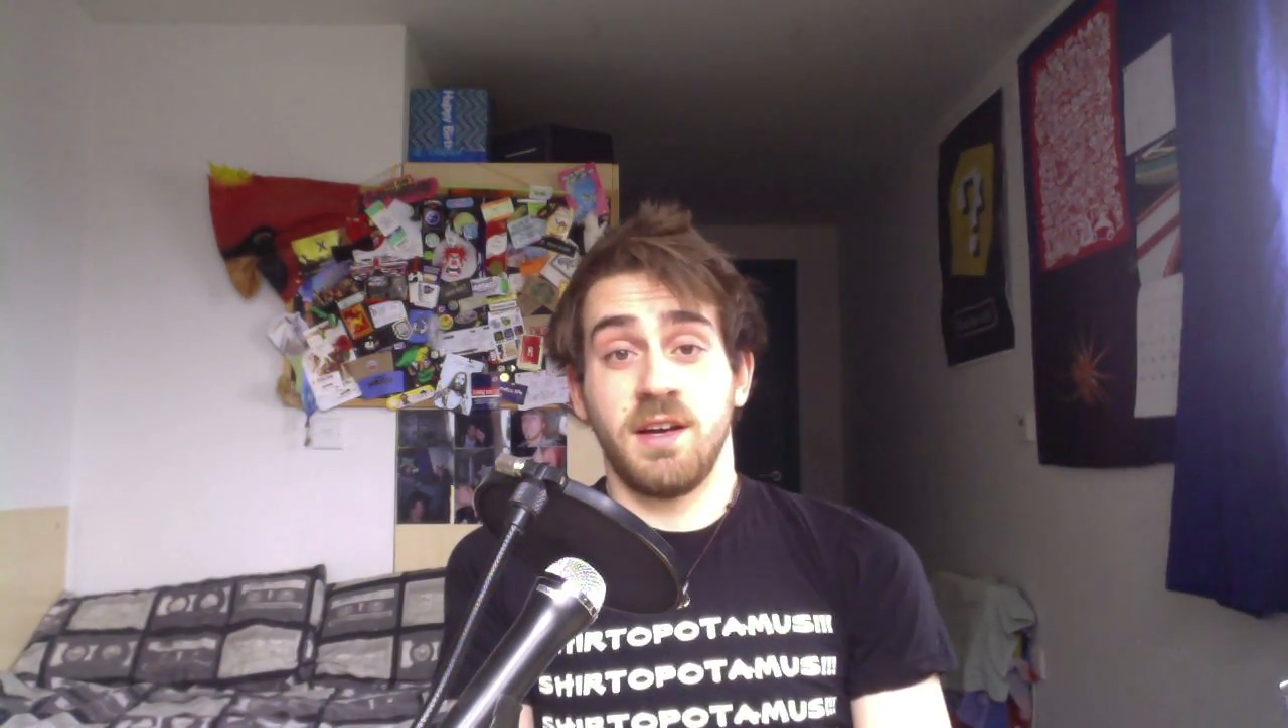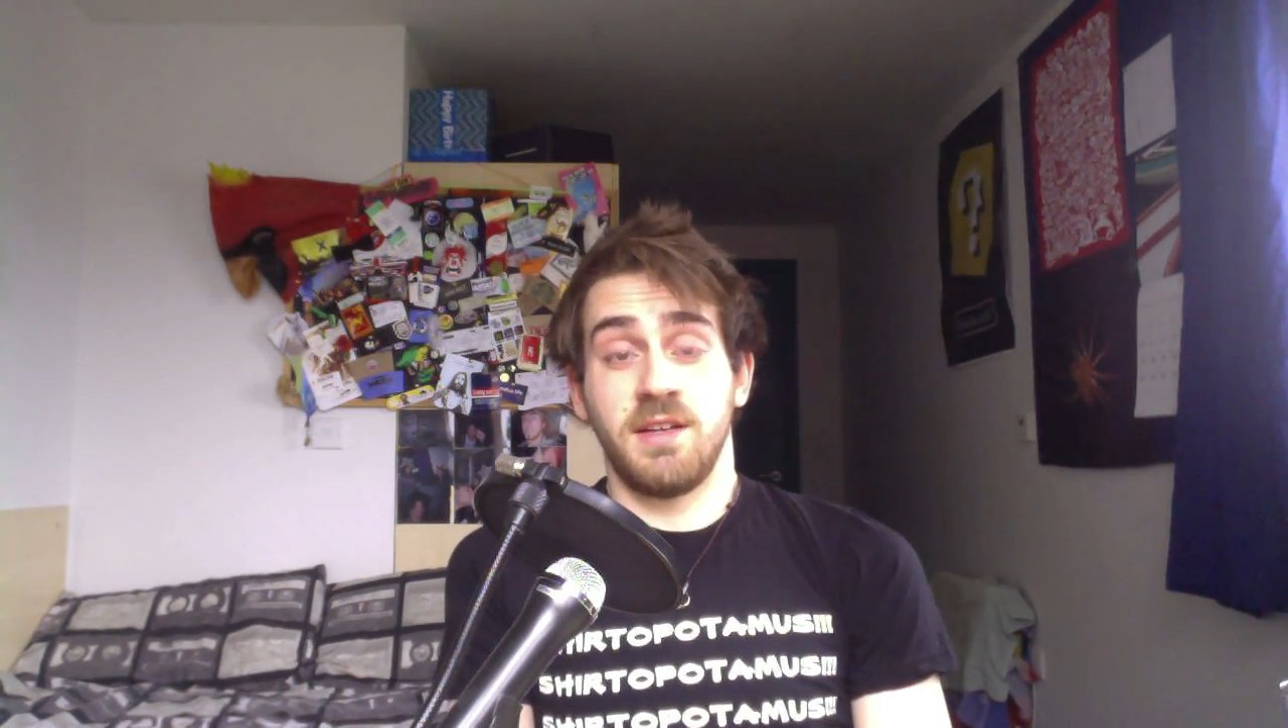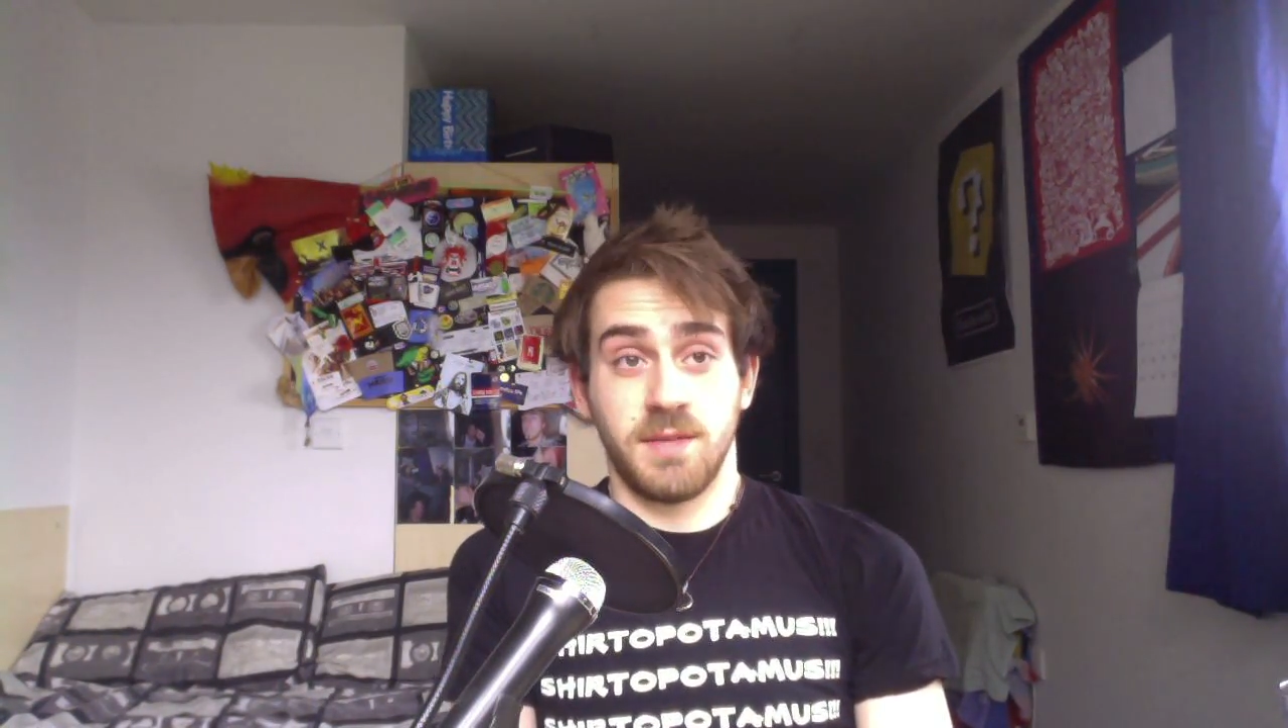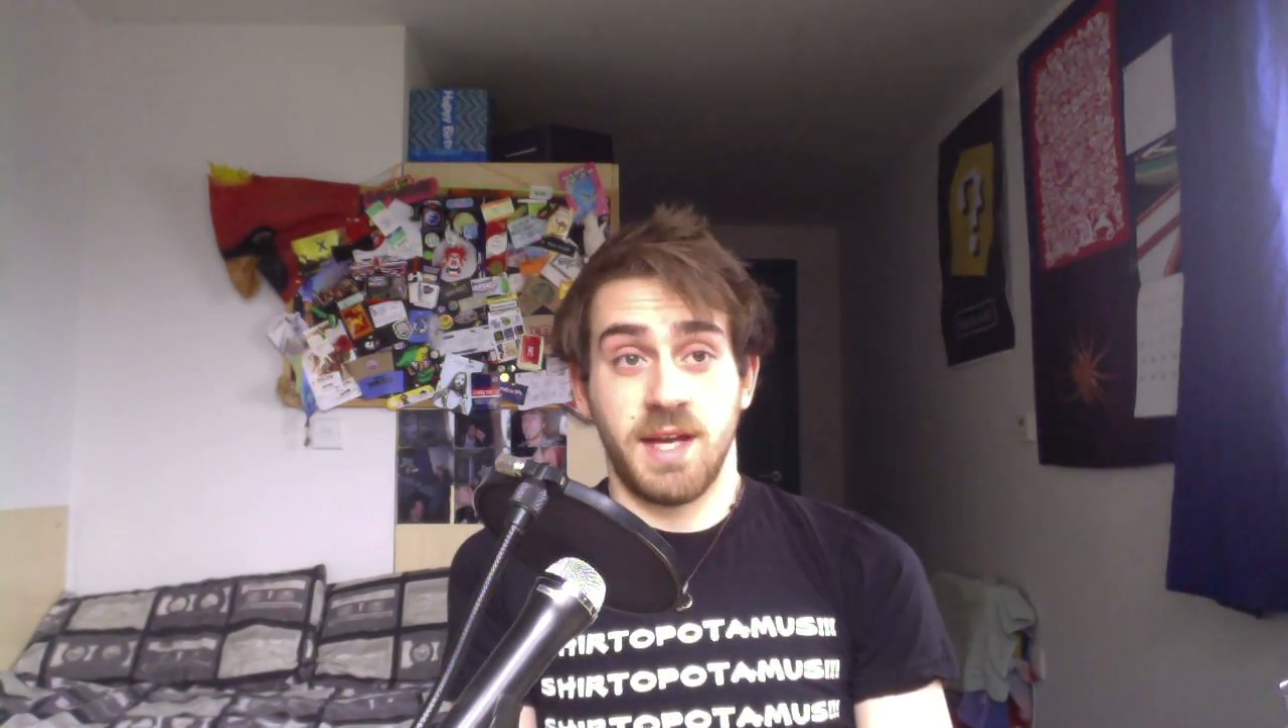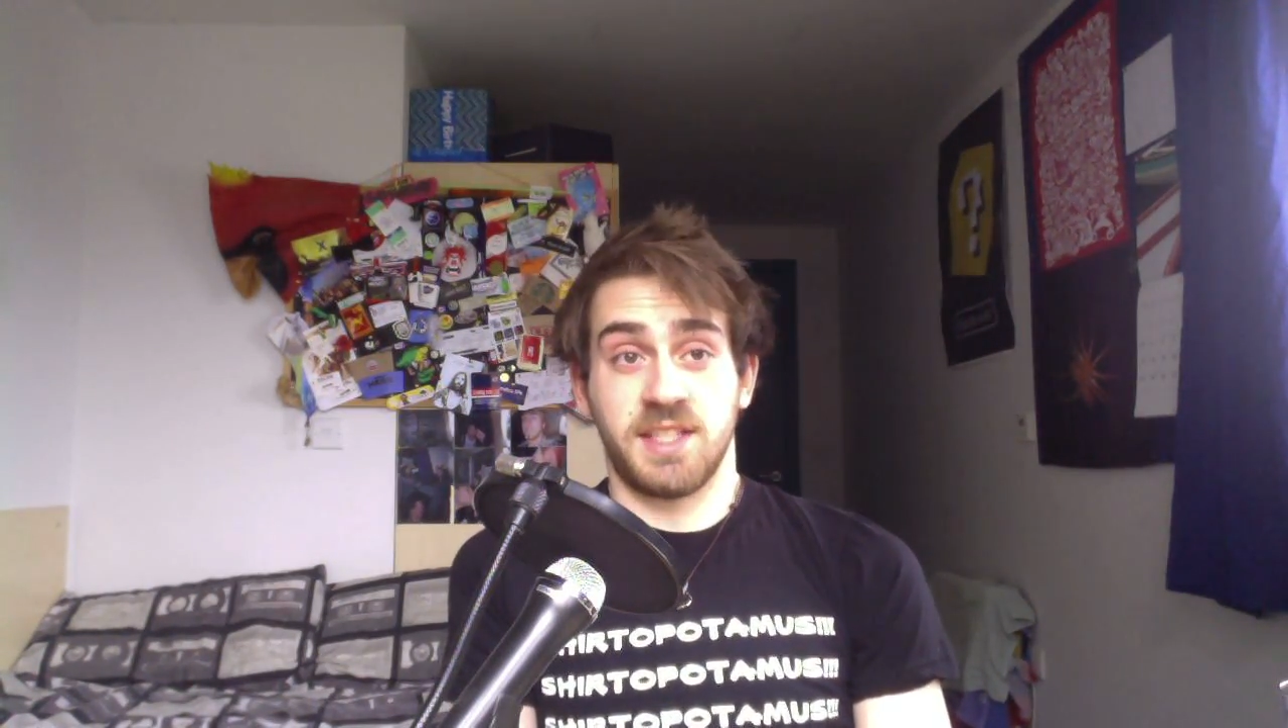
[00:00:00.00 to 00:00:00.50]

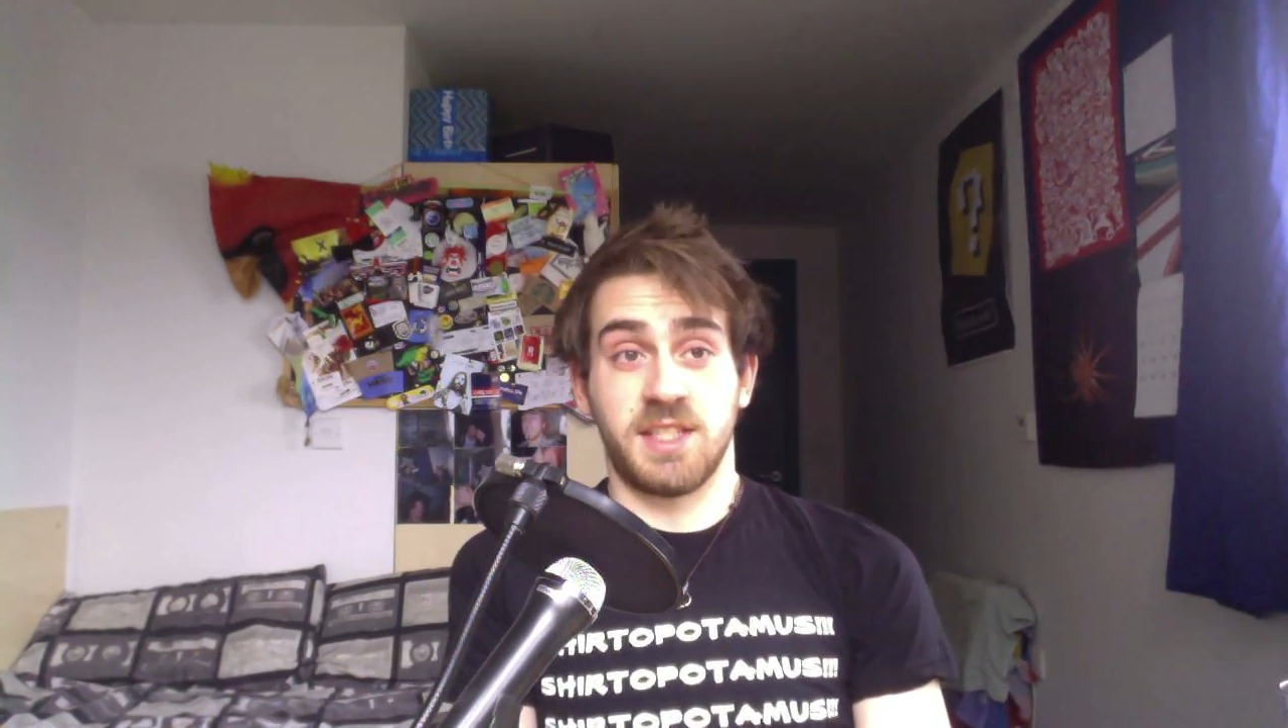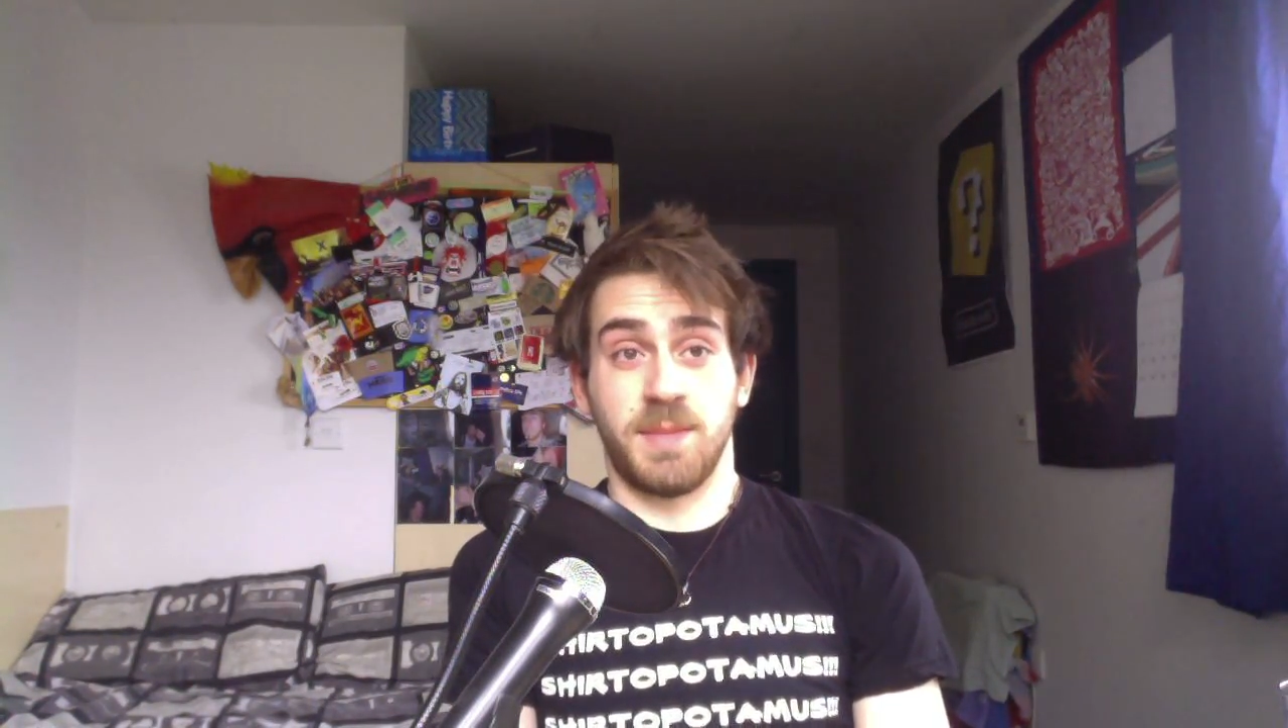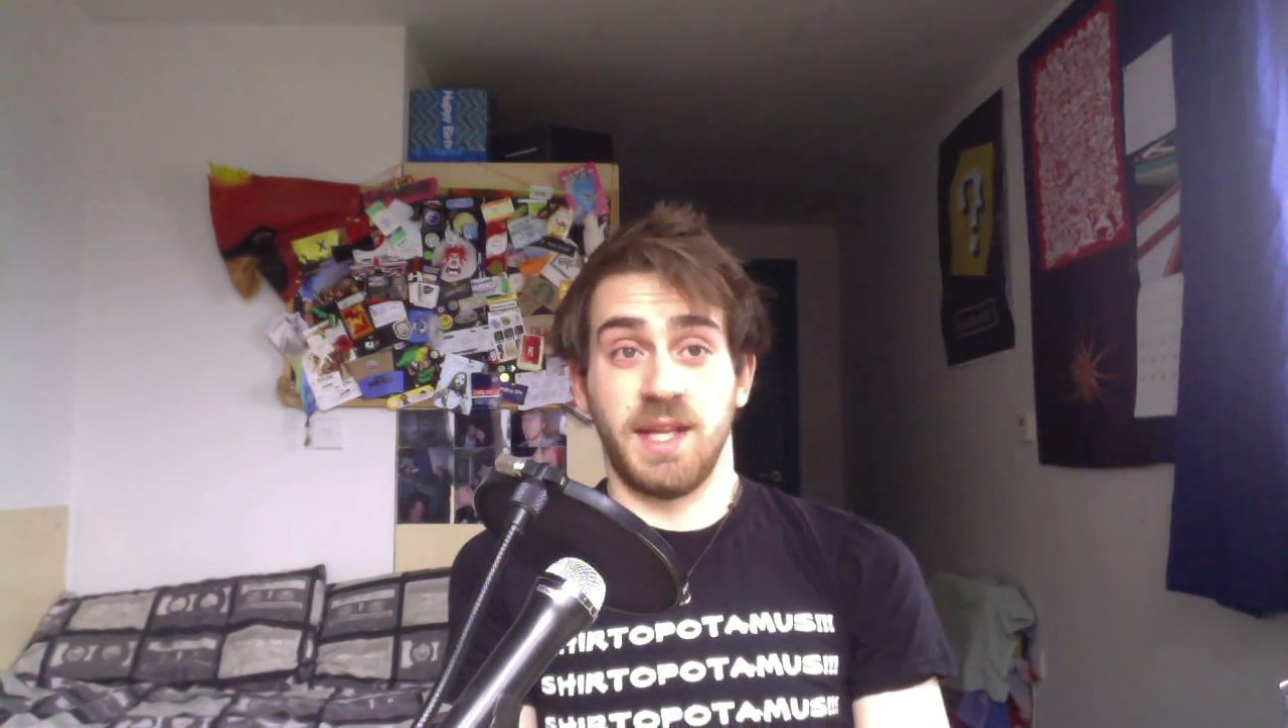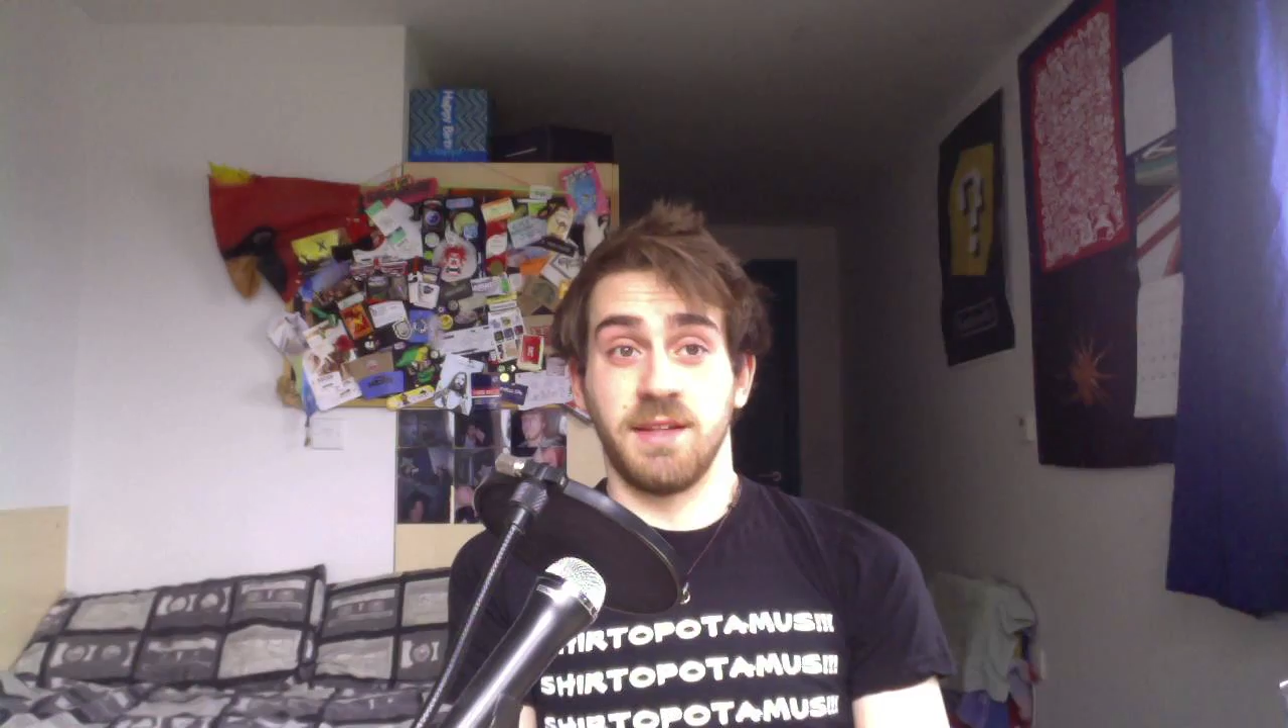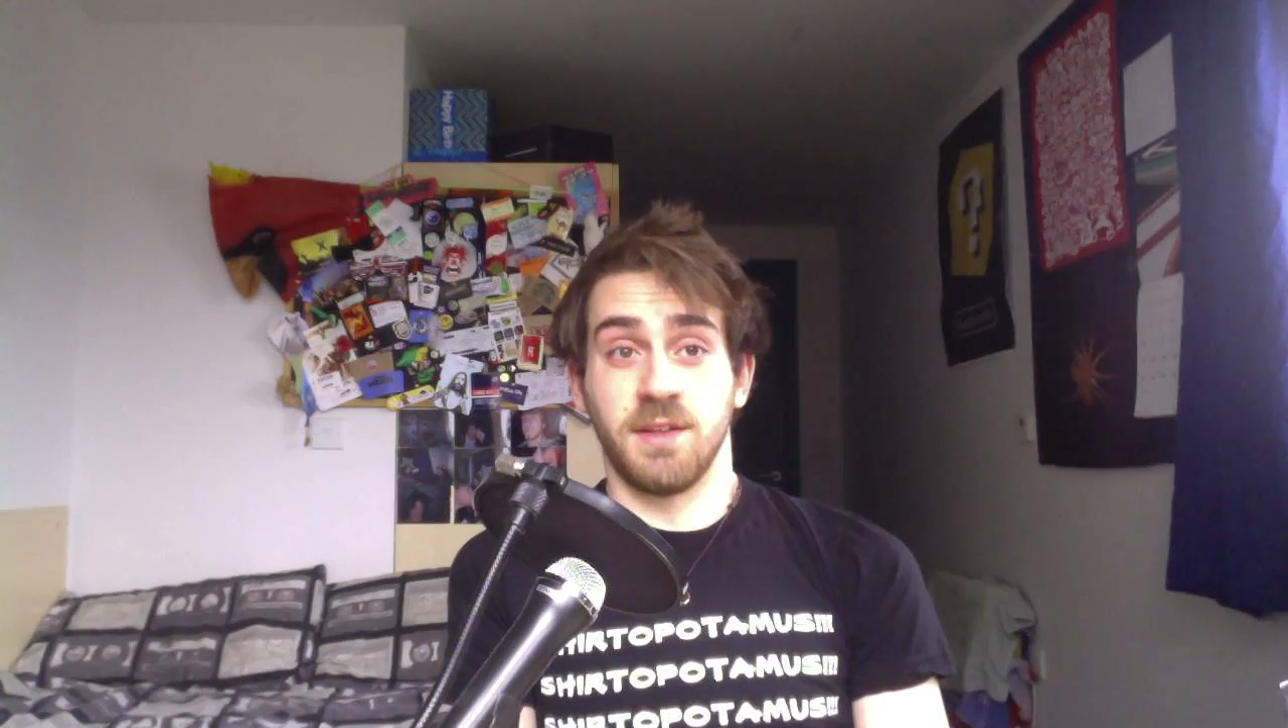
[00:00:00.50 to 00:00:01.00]
kind of
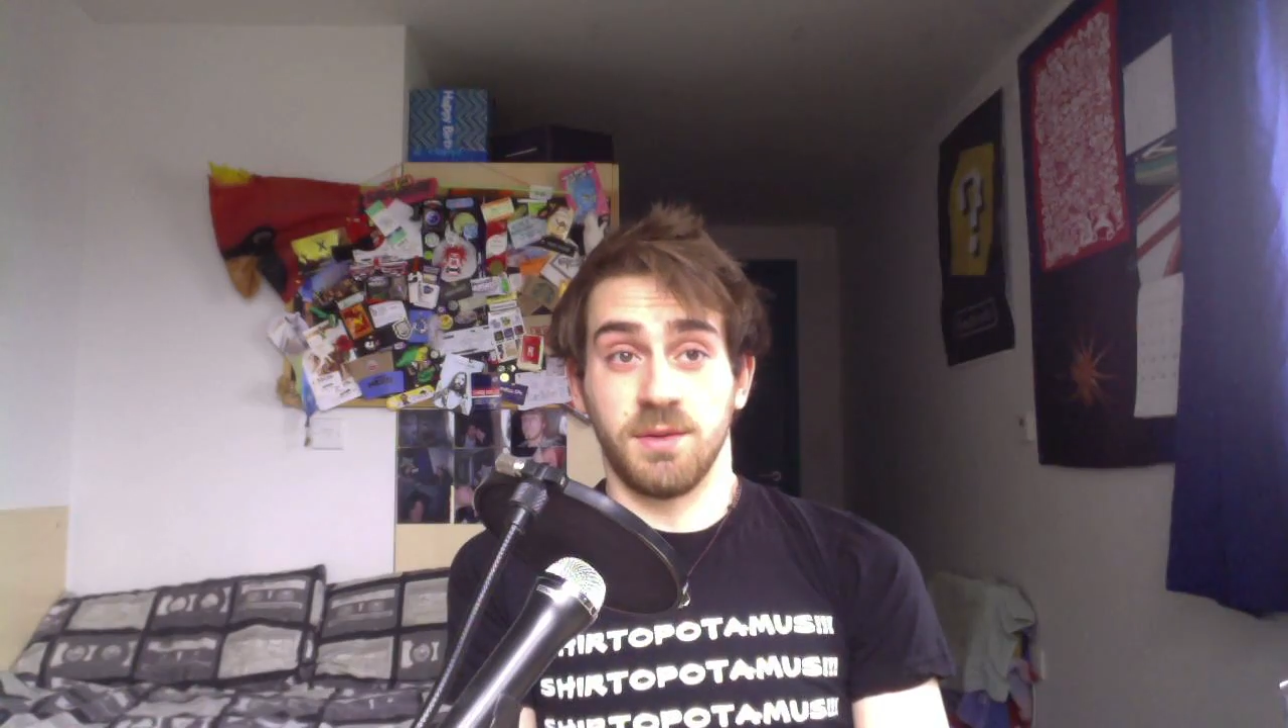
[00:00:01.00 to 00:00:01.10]
explain